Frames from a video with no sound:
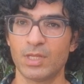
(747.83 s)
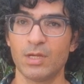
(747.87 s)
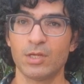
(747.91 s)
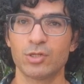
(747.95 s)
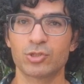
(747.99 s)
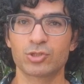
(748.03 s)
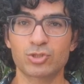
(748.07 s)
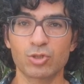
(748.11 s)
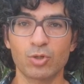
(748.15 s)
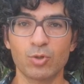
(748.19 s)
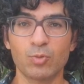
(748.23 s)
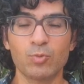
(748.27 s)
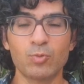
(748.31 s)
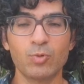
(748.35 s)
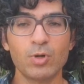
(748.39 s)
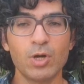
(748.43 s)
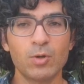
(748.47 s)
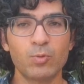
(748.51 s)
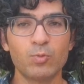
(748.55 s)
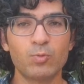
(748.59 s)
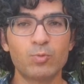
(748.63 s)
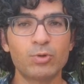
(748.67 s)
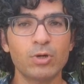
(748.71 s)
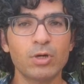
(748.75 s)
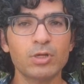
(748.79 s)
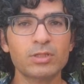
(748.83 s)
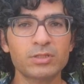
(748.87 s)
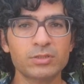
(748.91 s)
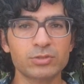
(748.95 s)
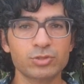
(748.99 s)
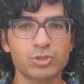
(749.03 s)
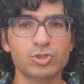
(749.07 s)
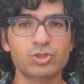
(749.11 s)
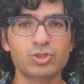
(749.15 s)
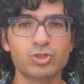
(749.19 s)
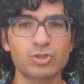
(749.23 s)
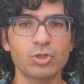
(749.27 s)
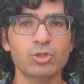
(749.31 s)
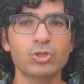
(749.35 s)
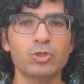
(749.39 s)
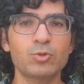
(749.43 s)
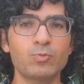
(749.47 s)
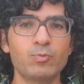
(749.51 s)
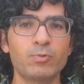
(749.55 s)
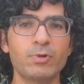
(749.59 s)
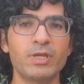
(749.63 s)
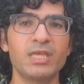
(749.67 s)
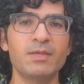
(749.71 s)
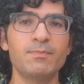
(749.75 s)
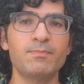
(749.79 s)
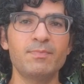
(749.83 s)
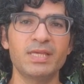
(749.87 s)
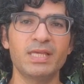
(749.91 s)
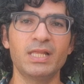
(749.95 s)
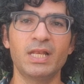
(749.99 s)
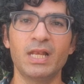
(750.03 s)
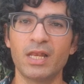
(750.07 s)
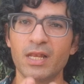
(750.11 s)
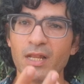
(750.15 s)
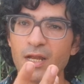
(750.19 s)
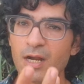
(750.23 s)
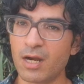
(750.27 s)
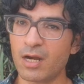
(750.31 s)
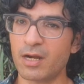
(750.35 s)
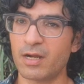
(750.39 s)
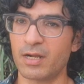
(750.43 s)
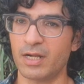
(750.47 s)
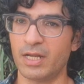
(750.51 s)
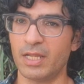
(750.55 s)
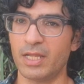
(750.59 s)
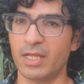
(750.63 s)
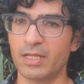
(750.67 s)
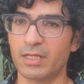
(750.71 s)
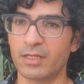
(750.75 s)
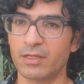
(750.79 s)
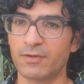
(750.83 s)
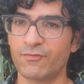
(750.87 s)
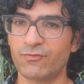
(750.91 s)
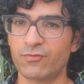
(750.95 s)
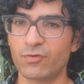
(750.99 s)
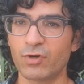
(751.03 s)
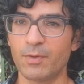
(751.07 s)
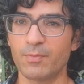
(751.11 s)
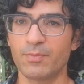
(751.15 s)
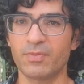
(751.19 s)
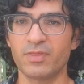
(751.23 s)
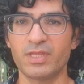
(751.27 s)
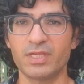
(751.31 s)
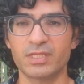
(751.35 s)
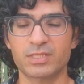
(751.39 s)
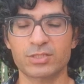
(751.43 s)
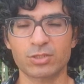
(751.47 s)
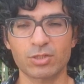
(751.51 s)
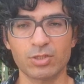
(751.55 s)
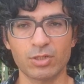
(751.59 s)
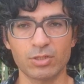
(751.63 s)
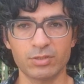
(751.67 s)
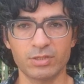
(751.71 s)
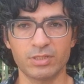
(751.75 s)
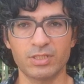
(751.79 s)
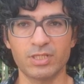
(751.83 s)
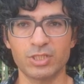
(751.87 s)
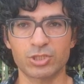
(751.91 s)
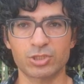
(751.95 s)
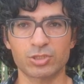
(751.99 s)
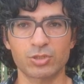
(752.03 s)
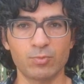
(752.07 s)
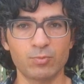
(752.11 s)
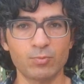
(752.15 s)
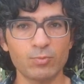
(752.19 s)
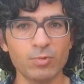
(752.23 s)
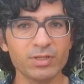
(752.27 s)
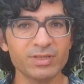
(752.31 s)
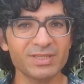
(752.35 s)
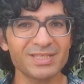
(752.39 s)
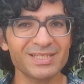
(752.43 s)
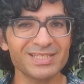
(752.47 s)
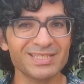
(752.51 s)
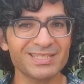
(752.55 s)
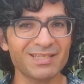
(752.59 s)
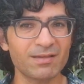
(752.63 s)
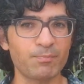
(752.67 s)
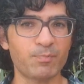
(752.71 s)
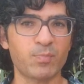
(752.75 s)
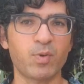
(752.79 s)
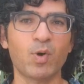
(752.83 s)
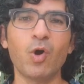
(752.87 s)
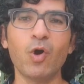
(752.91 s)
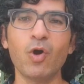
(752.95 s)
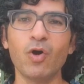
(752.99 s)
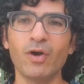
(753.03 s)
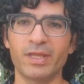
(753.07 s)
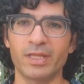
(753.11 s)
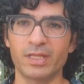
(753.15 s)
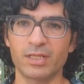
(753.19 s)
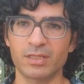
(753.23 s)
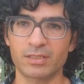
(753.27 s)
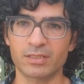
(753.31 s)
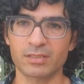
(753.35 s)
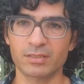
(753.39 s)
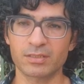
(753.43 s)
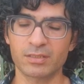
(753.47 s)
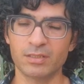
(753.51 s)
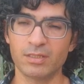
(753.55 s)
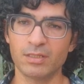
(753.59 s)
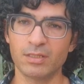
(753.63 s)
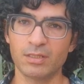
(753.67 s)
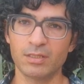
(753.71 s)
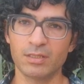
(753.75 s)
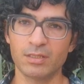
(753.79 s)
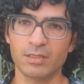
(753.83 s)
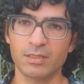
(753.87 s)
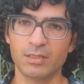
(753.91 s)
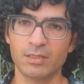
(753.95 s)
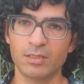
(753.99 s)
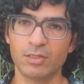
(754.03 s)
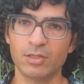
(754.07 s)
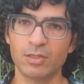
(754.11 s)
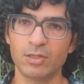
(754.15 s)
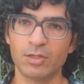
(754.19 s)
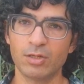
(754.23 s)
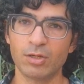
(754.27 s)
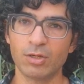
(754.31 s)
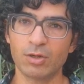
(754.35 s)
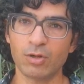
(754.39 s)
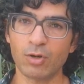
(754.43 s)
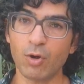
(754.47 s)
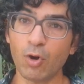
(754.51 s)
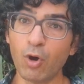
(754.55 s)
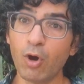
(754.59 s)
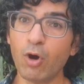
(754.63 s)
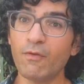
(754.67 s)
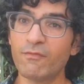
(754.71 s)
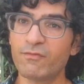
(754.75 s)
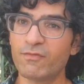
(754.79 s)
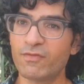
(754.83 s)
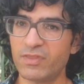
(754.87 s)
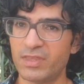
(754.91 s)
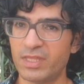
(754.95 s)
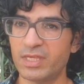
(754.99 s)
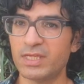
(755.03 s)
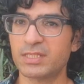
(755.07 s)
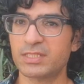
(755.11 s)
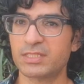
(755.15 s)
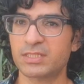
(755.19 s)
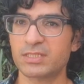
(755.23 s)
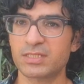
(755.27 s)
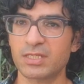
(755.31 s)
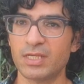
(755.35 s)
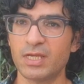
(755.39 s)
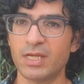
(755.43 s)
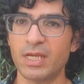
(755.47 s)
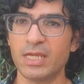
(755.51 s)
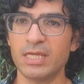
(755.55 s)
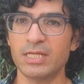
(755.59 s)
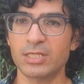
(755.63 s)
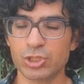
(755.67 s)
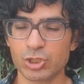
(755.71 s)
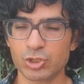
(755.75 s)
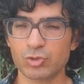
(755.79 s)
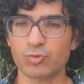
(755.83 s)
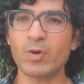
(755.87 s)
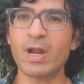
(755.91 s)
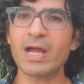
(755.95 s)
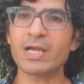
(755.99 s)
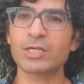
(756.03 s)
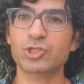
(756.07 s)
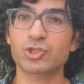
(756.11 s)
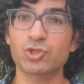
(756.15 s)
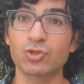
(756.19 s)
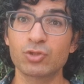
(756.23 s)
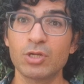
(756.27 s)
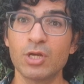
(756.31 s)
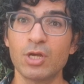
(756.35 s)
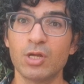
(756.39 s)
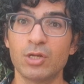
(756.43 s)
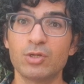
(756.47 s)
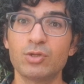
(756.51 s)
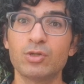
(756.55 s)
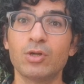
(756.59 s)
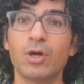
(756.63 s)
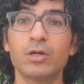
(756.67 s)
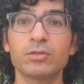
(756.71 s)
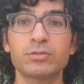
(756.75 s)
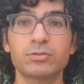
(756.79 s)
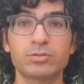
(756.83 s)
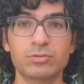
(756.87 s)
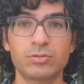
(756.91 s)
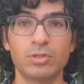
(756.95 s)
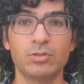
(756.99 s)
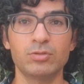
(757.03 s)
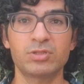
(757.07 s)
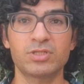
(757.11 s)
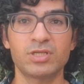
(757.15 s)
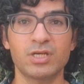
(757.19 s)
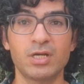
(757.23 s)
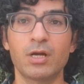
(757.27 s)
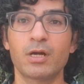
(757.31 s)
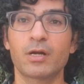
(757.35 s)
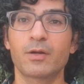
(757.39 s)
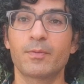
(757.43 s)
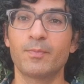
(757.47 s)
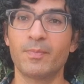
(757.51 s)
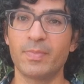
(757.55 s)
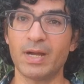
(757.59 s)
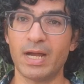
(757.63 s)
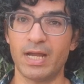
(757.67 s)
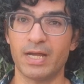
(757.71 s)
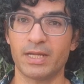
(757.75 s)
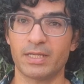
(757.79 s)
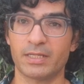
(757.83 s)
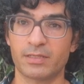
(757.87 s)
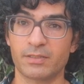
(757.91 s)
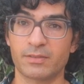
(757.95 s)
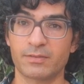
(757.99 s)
So, what should we be learning from this condition? What is the point of this instruction not to turn back?